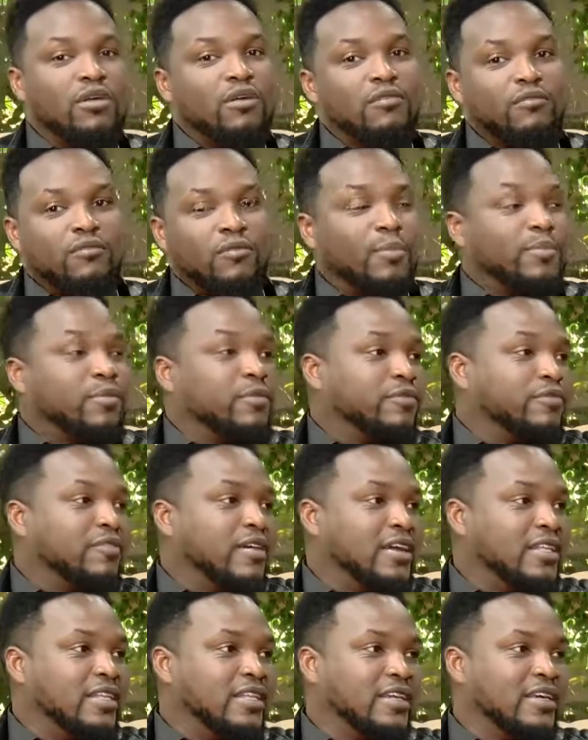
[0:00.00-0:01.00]
for
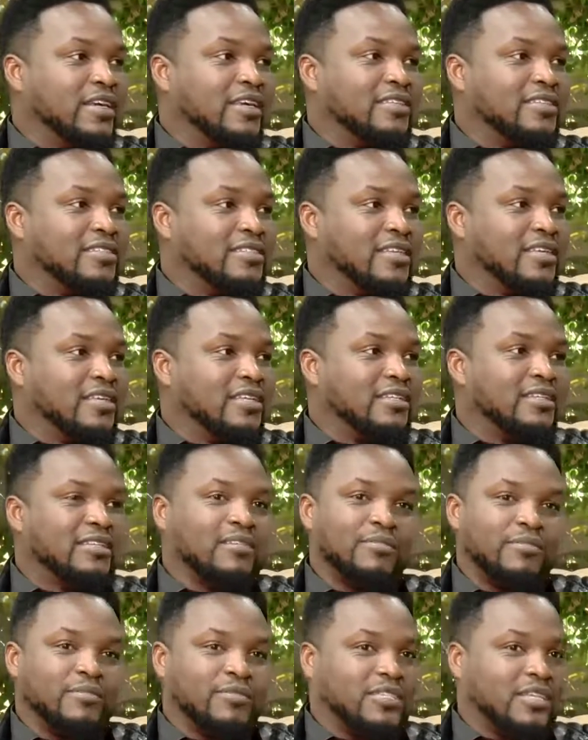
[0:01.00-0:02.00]
profiling us and
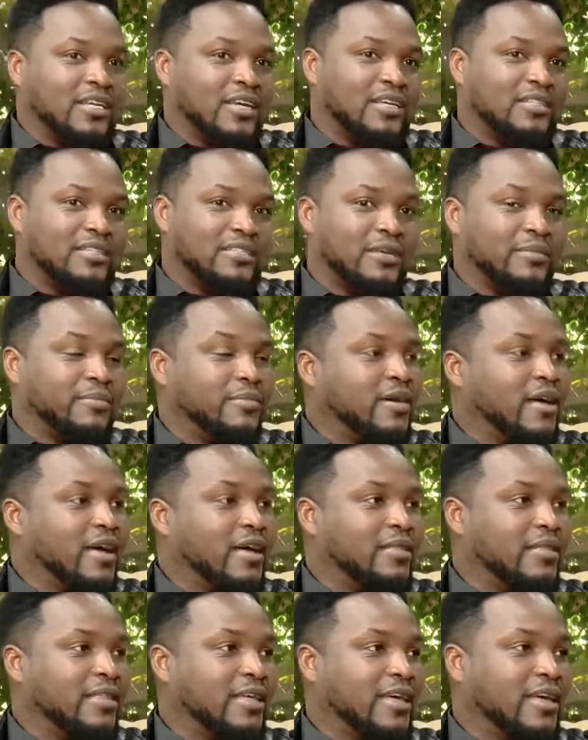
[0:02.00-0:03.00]
putting us up high
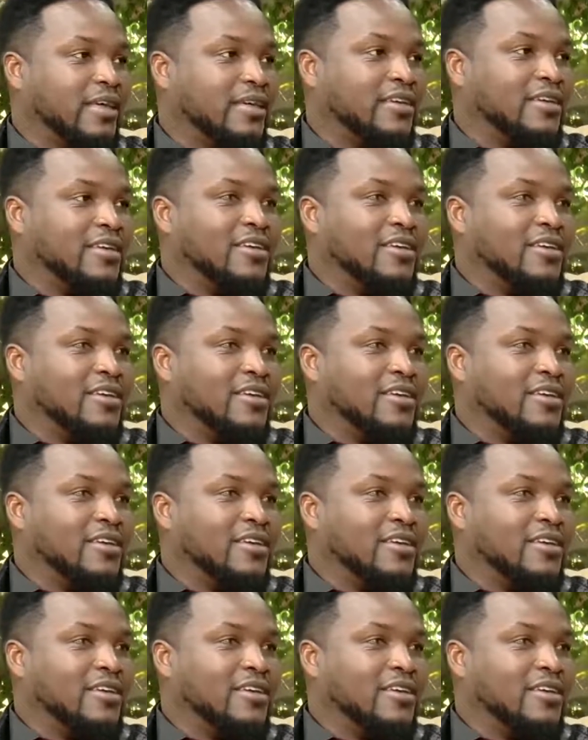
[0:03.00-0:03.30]
there.